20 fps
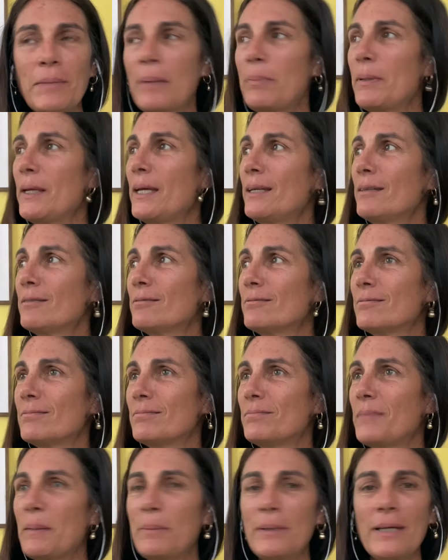maybe
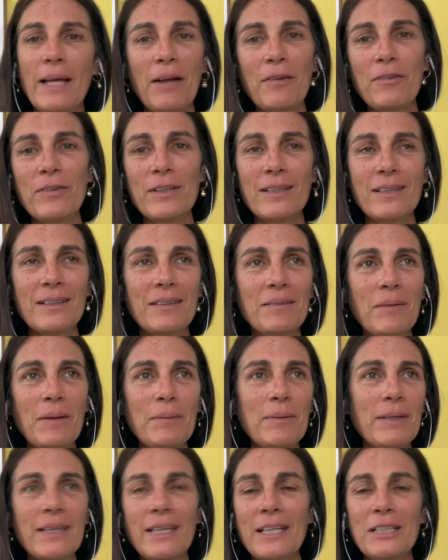
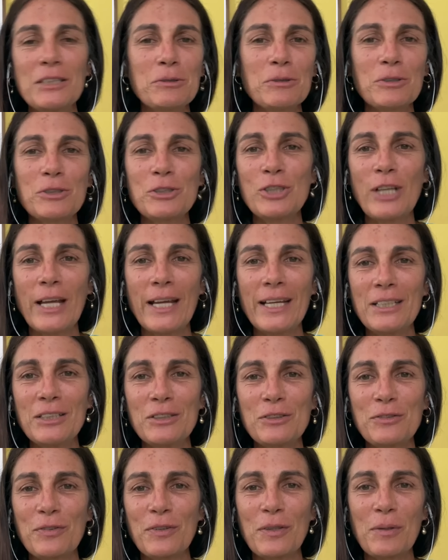things will
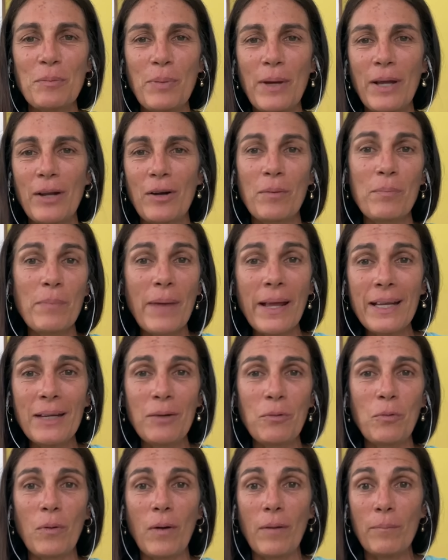change for the better in
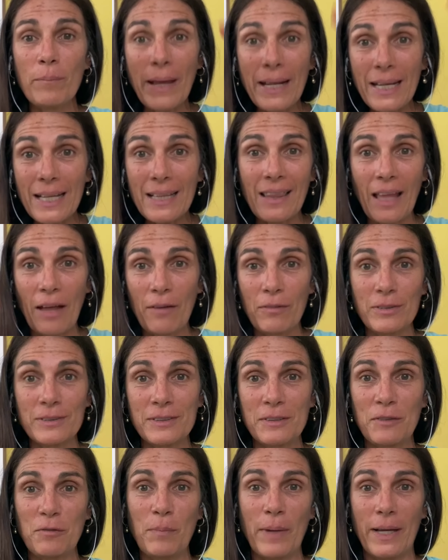many, many
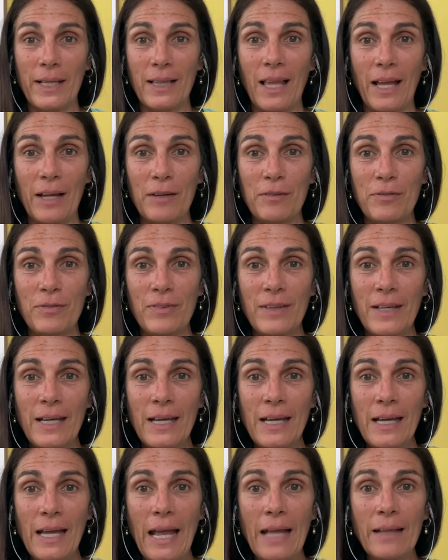levels of my life.
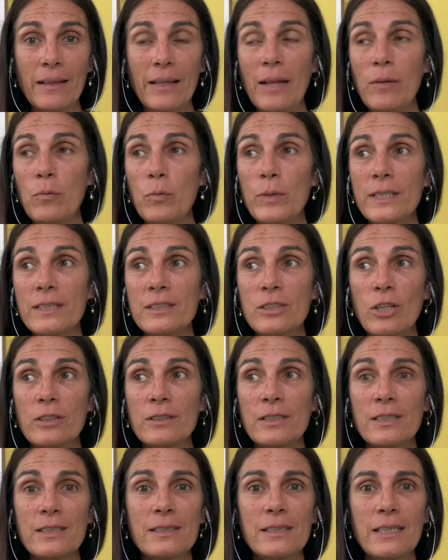And then we
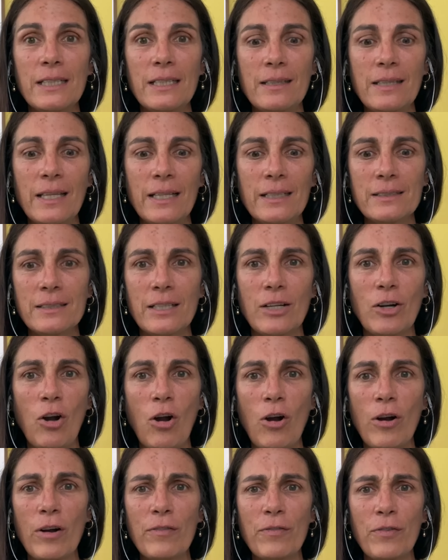start to see things that are
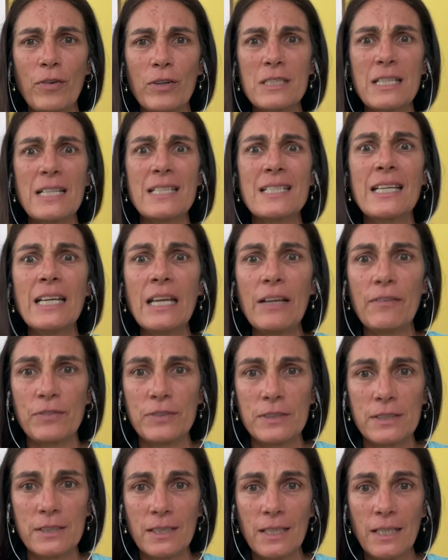hard for us as
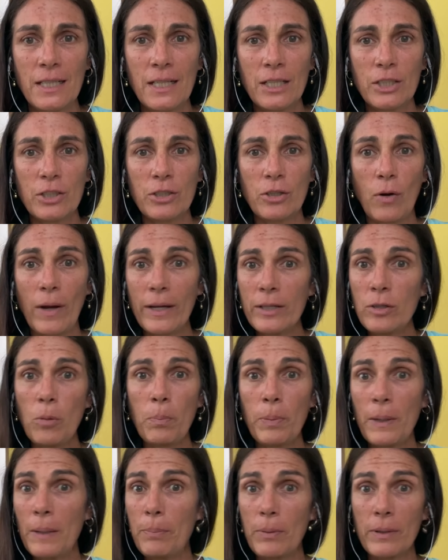gifts. You know, I know
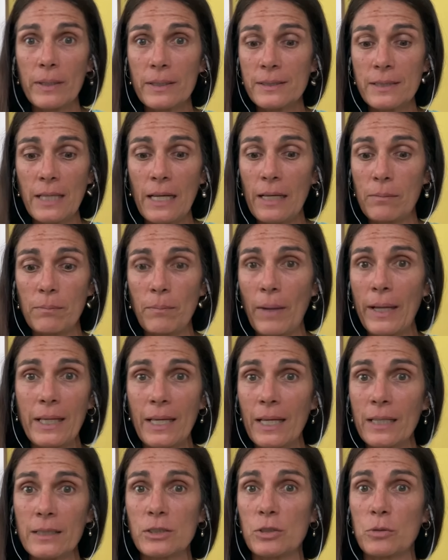people that say my
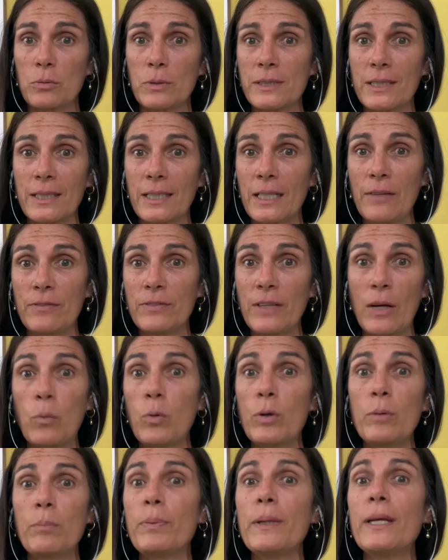cancer was a gift. I
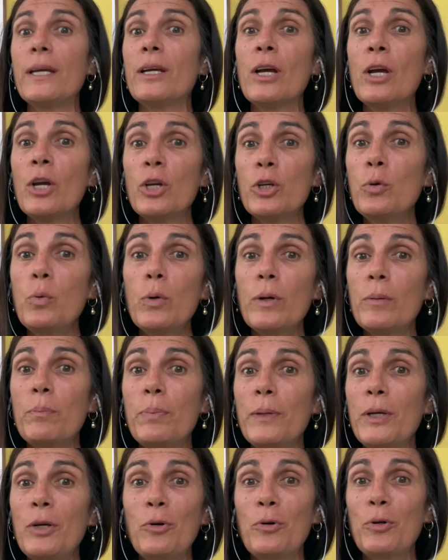wouldn't be, You wouldn't
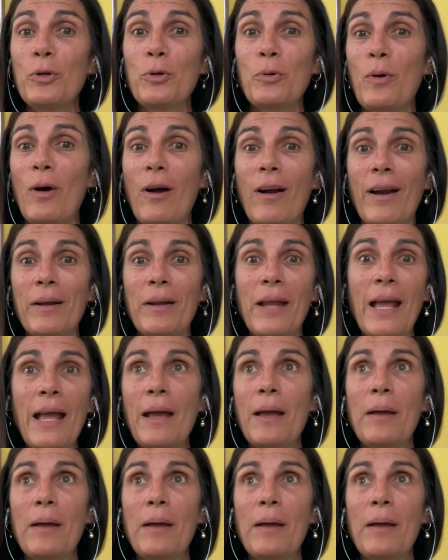be who you are